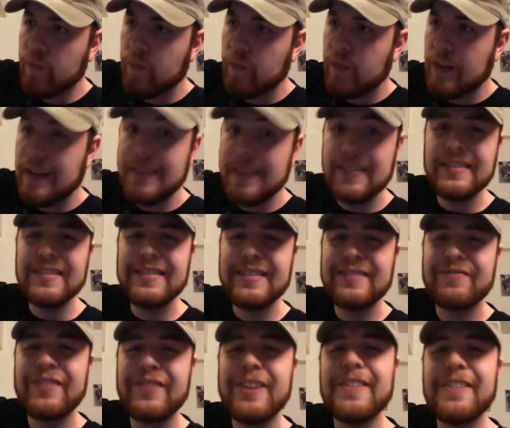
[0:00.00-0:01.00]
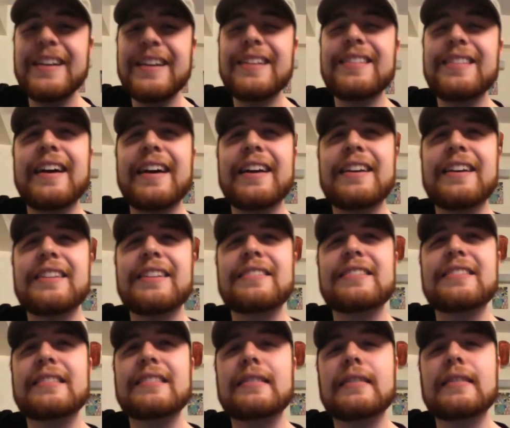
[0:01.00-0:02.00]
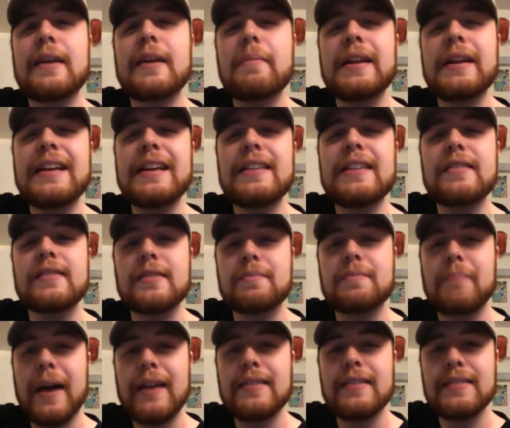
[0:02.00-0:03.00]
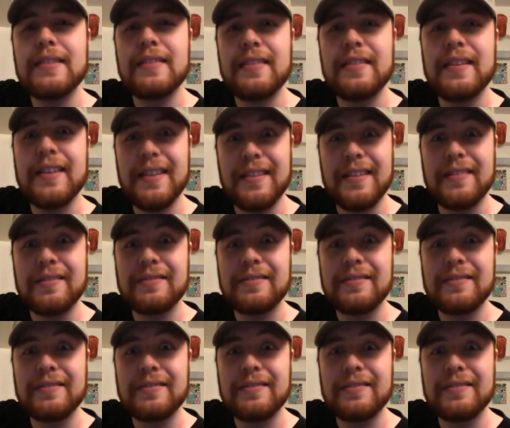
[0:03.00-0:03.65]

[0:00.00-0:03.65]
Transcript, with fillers: It's a very, like, lemony, spicy thing.